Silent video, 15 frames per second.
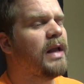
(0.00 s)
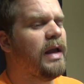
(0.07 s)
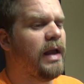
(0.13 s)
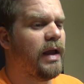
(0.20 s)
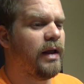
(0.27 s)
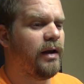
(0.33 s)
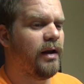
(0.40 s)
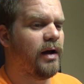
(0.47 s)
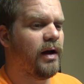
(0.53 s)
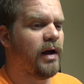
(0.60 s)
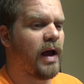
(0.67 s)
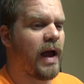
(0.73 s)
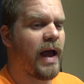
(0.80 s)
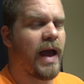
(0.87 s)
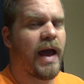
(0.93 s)
and
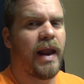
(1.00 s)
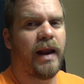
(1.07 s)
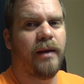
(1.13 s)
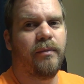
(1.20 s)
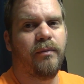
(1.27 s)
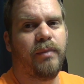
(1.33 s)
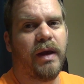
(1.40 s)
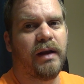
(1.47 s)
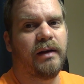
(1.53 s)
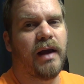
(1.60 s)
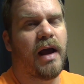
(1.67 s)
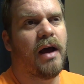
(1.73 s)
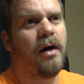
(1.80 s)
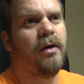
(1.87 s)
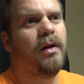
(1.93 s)
I had it picked
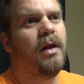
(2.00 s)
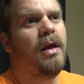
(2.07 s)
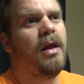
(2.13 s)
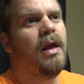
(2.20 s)
out